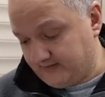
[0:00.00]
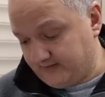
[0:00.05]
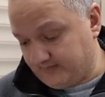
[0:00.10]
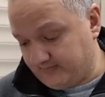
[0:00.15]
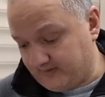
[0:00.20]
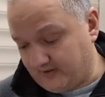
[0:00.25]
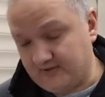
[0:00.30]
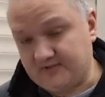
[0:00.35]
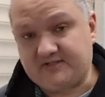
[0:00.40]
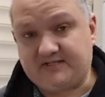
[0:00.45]

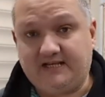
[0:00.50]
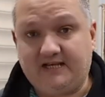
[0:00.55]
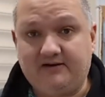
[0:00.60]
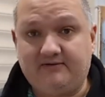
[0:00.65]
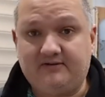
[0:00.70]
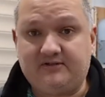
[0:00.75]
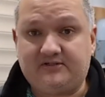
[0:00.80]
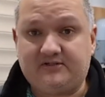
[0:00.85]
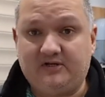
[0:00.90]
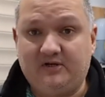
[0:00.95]
boss here
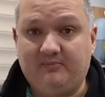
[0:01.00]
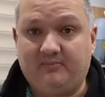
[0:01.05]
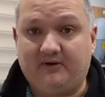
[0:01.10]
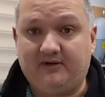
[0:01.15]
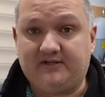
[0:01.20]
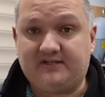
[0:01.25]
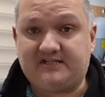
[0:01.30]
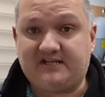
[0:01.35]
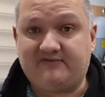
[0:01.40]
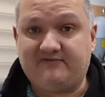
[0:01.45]
is
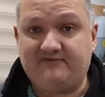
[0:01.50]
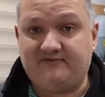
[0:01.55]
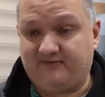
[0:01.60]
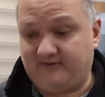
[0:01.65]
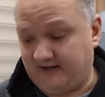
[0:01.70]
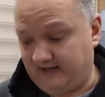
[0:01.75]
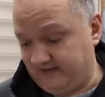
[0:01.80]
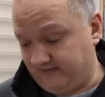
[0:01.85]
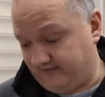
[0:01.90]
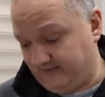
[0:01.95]

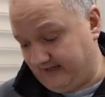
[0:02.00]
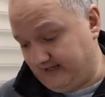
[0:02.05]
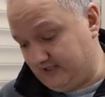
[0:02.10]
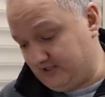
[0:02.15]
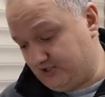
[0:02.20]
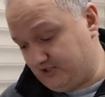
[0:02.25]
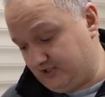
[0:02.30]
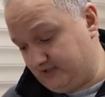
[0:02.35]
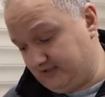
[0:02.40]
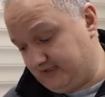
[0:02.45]
2.75
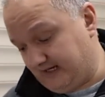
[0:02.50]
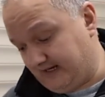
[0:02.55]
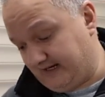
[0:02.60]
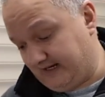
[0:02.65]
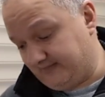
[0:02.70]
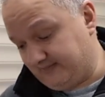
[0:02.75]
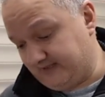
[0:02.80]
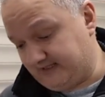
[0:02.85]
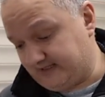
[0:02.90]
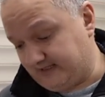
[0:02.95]
inch
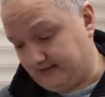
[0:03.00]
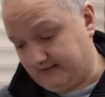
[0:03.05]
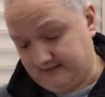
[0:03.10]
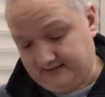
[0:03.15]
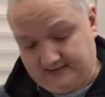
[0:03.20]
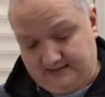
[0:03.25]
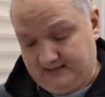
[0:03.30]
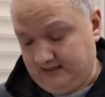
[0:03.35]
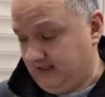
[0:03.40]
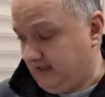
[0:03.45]
diameter,
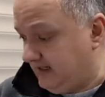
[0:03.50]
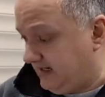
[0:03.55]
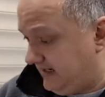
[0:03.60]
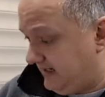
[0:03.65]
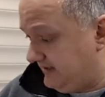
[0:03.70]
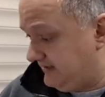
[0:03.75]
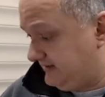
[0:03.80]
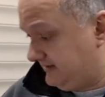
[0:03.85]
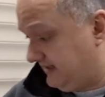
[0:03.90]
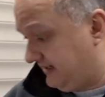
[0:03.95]

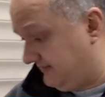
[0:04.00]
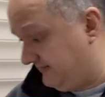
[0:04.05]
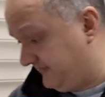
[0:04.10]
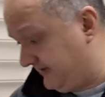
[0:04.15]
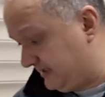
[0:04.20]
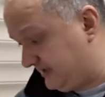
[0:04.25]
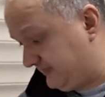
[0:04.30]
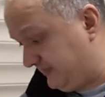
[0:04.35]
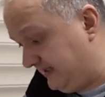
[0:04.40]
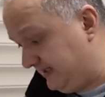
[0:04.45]
and
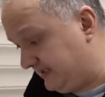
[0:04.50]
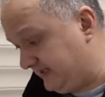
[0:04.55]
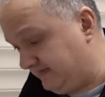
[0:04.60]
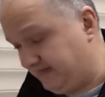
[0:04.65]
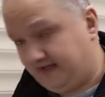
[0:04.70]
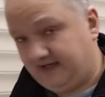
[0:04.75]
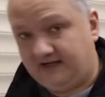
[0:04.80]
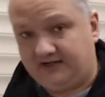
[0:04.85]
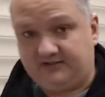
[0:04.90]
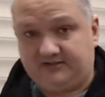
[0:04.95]
this piece of
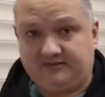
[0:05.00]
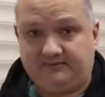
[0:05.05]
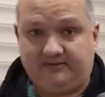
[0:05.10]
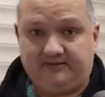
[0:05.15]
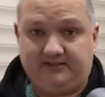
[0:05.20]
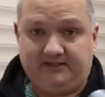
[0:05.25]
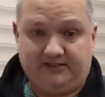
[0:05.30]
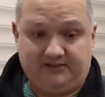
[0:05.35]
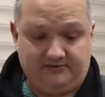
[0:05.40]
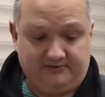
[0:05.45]

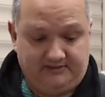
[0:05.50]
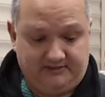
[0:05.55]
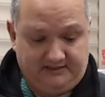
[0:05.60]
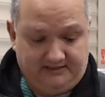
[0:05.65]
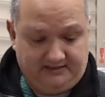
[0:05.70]
ERW